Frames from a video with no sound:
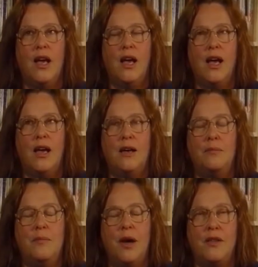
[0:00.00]

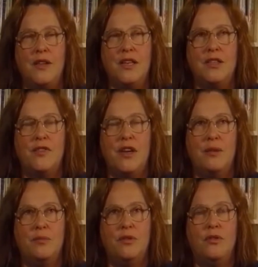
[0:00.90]
I think it's fairly
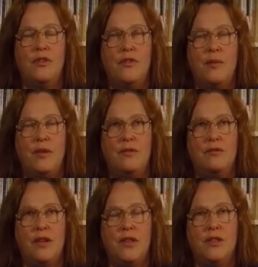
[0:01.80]
important for family and
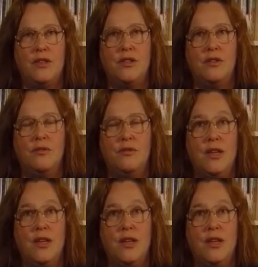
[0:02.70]
friends to